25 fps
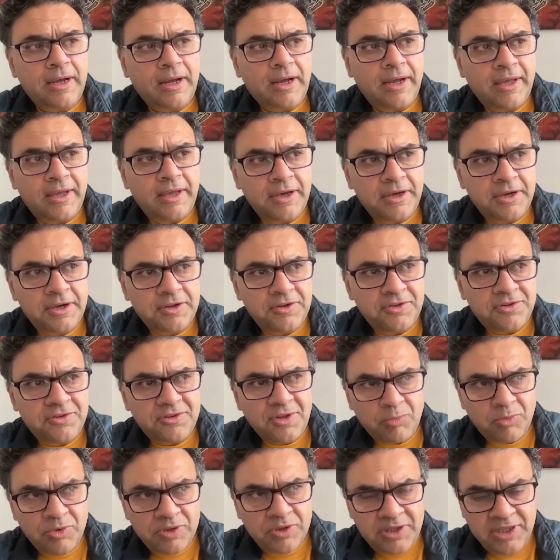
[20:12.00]
heard
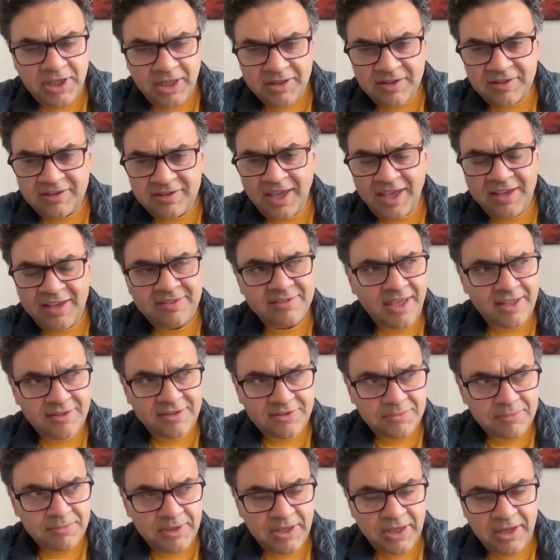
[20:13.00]
someone the other day say
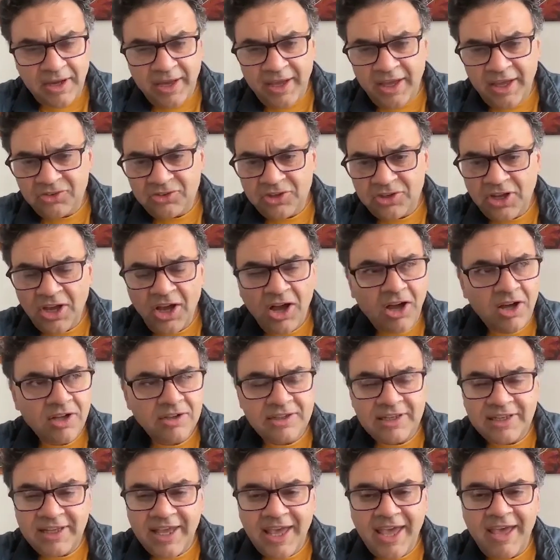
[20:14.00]
to me, I actually
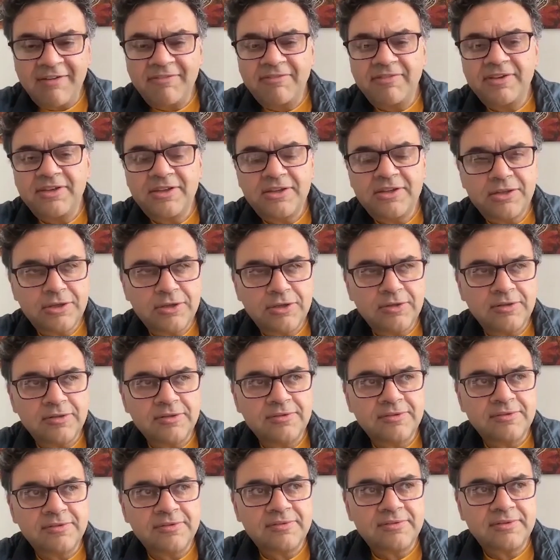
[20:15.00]
hardly ever
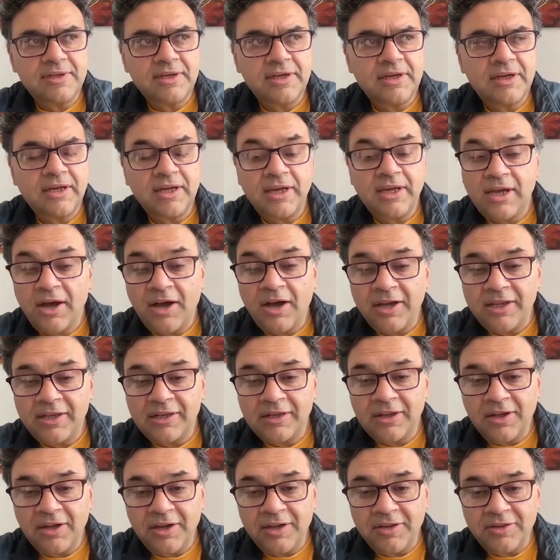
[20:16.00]
use
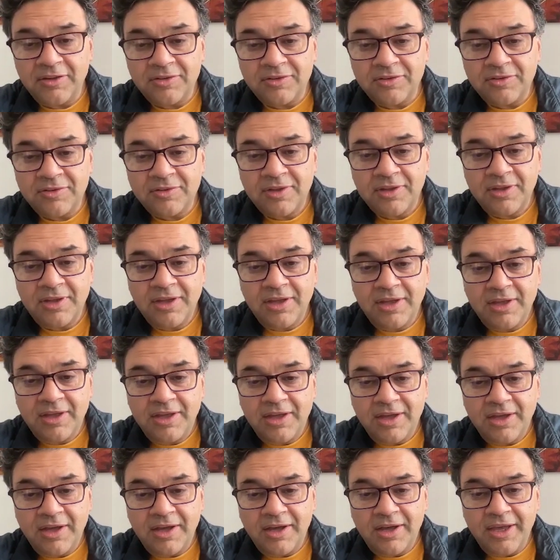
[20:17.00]
guidelines
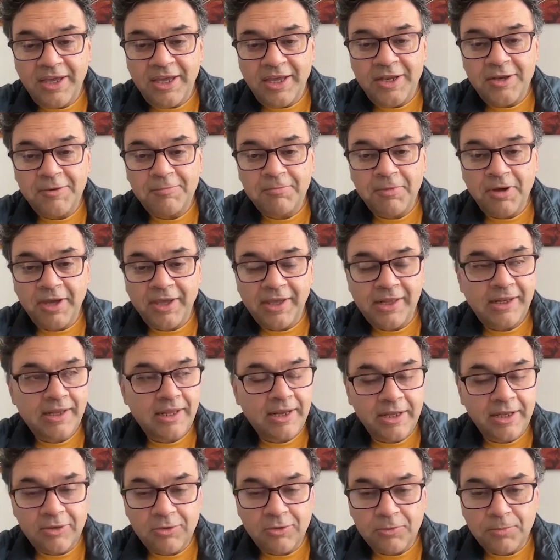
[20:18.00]
in my
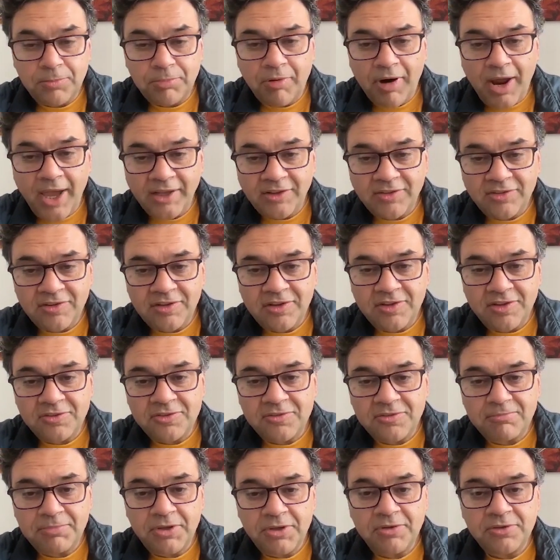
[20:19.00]
clinical
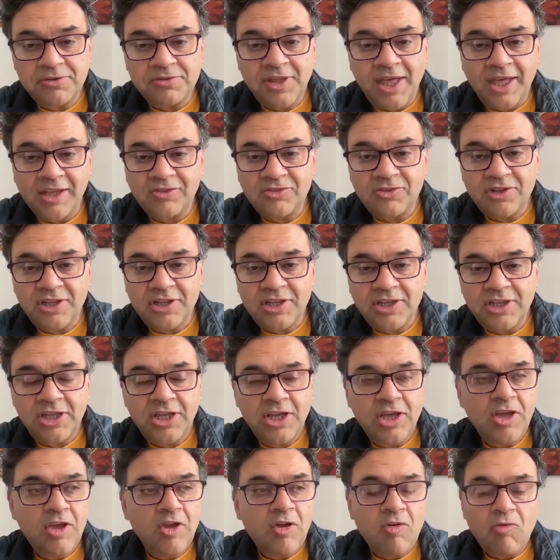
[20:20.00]
practice, because actually
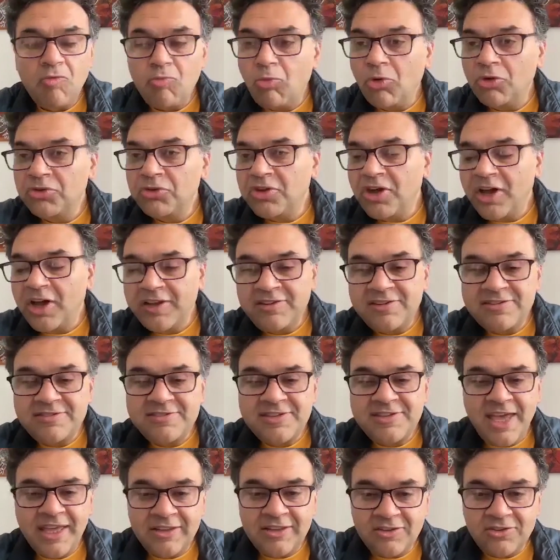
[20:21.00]
what I
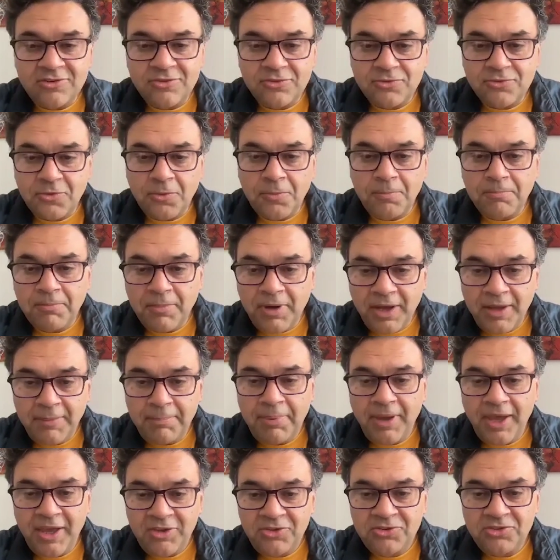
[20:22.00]
sense from my
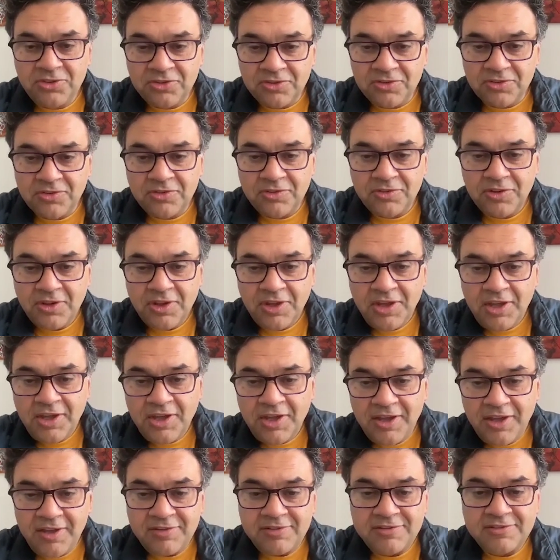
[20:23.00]
patients
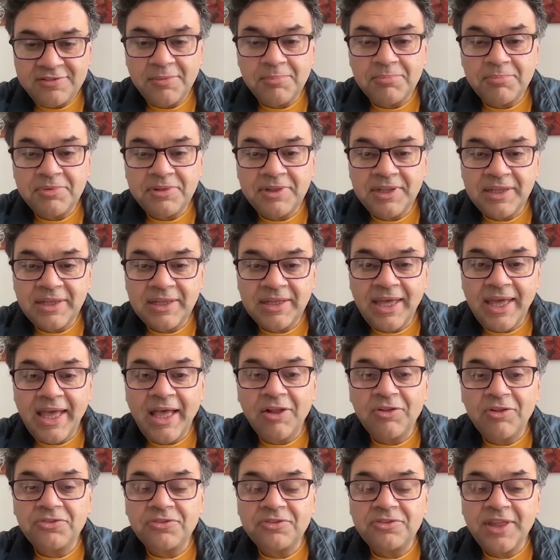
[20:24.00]
is something
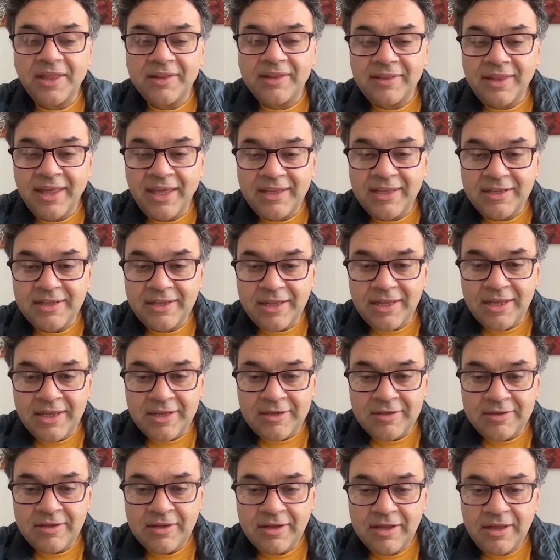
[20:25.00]
else that they
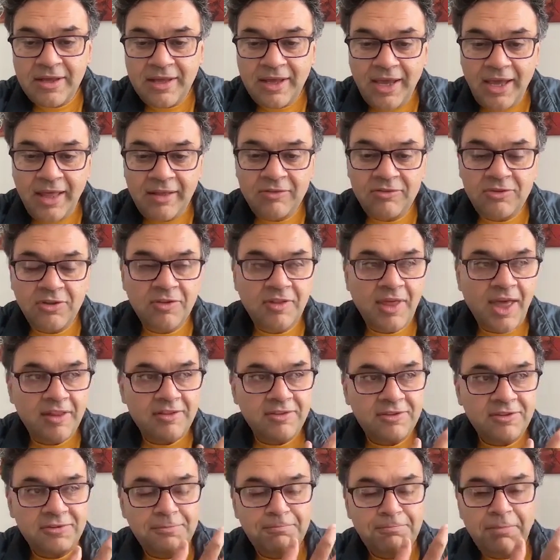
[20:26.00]
need. And so
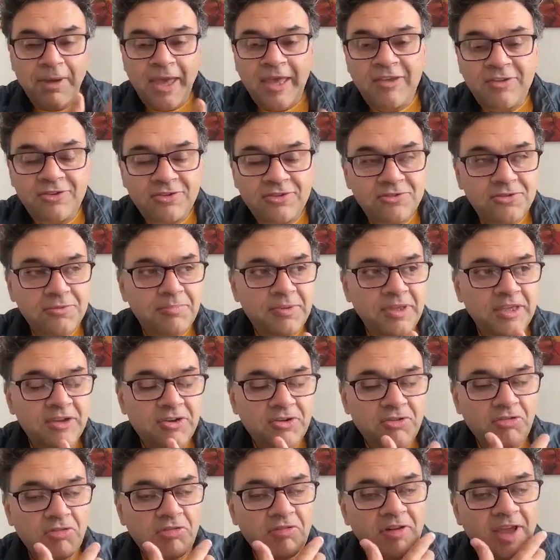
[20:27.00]
that space to be
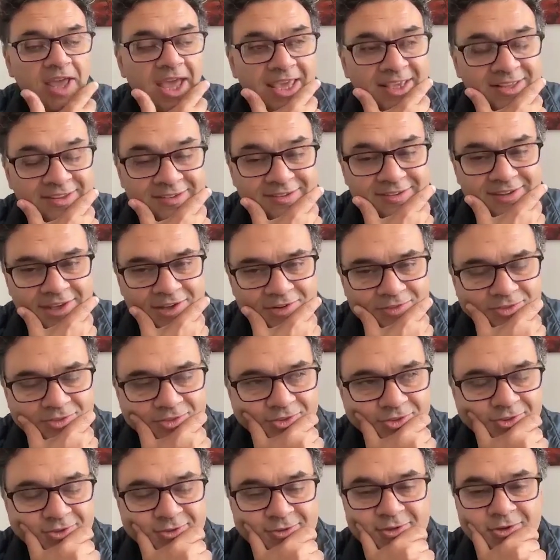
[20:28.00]
creative
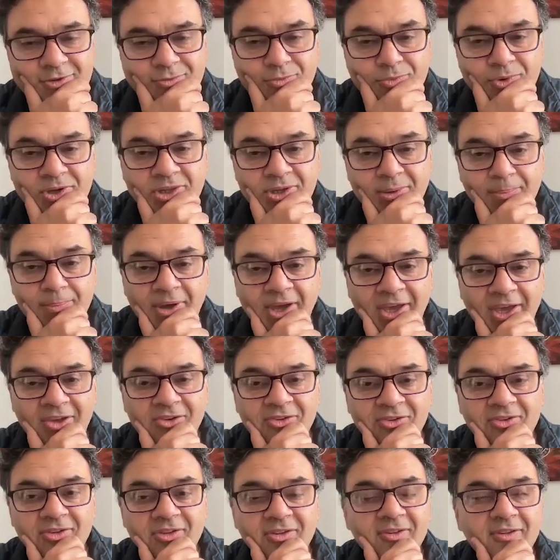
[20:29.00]
with a
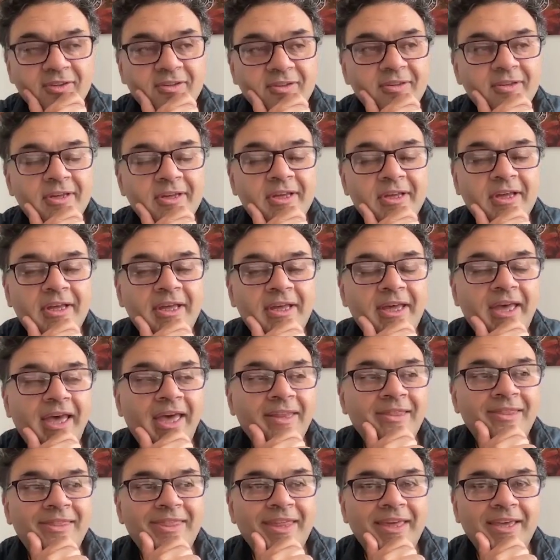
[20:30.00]
patient
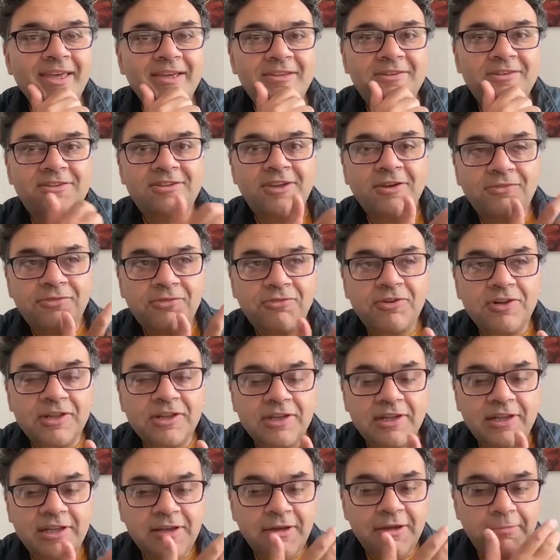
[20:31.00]
and think
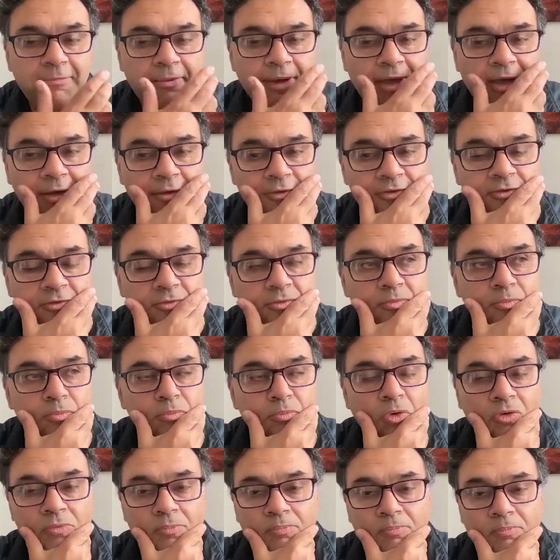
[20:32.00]
differently about
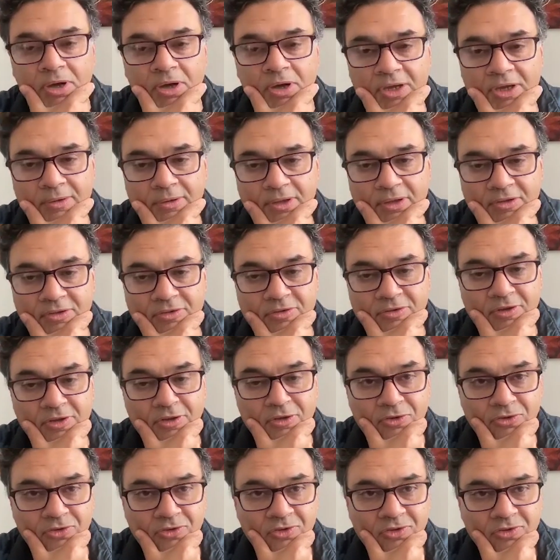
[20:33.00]
what my
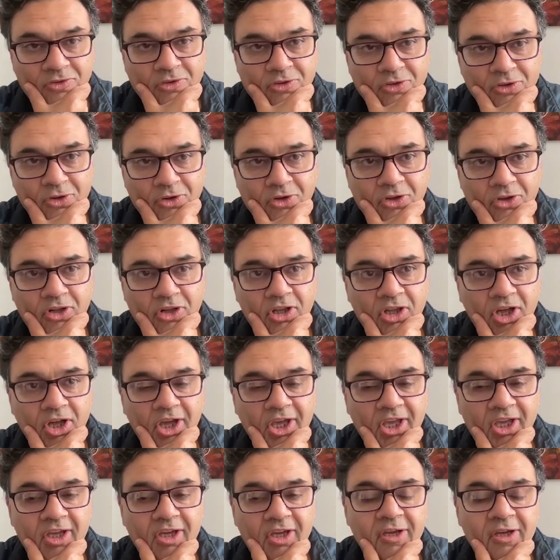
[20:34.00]
solutions look
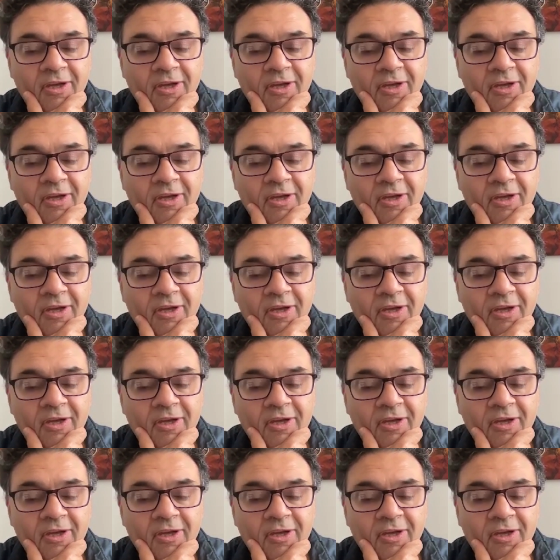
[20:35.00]
like